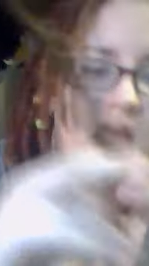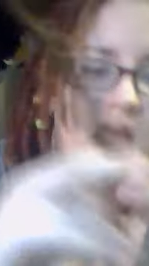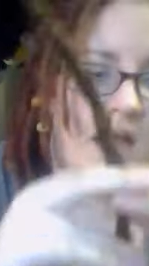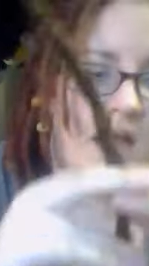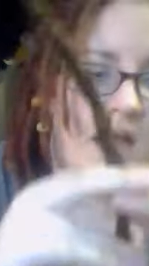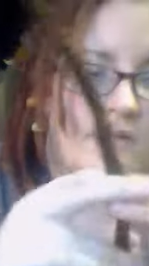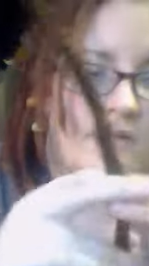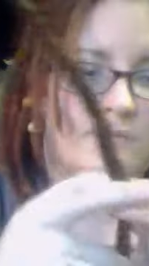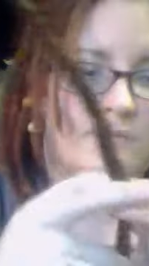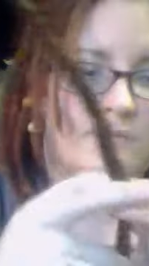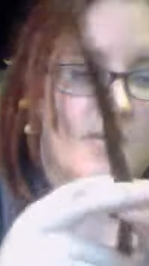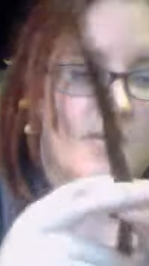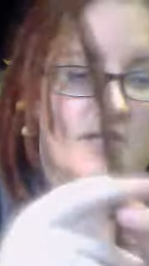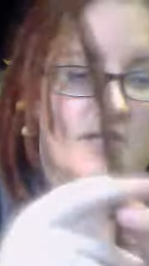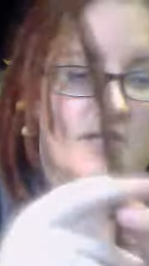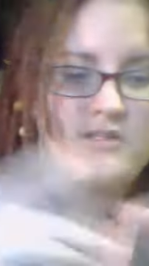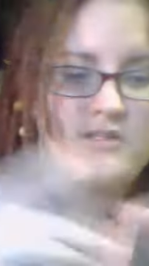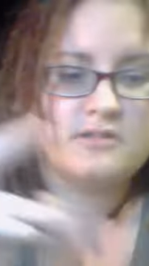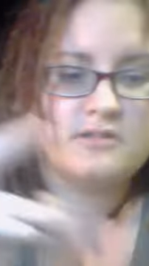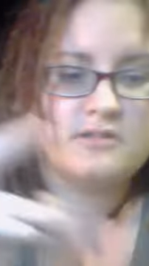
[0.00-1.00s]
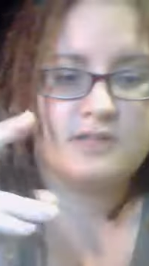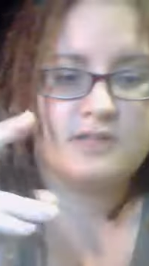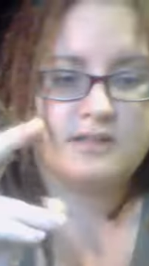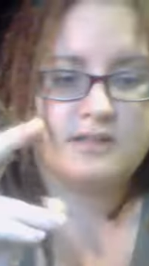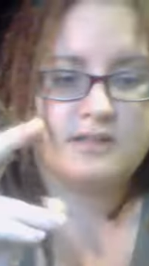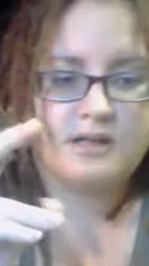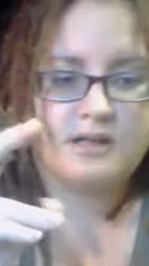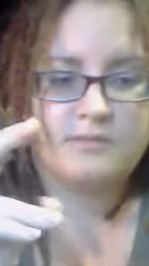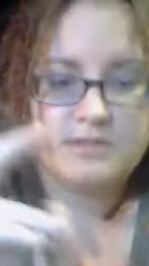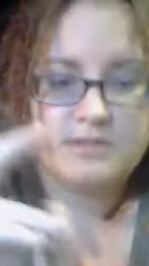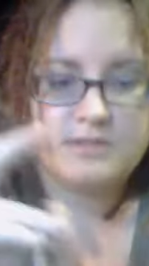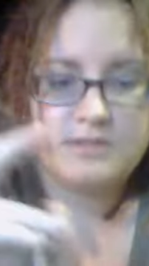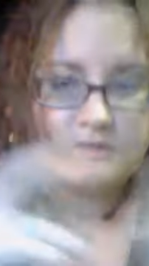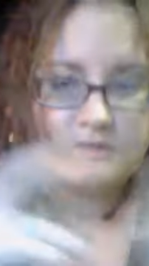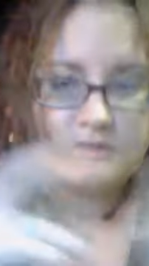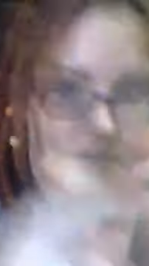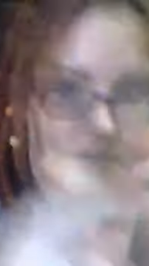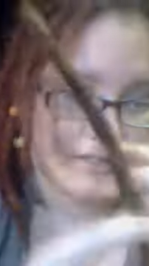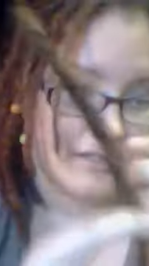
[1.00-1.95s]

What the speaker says: I pinch the dreadlock. Once you get it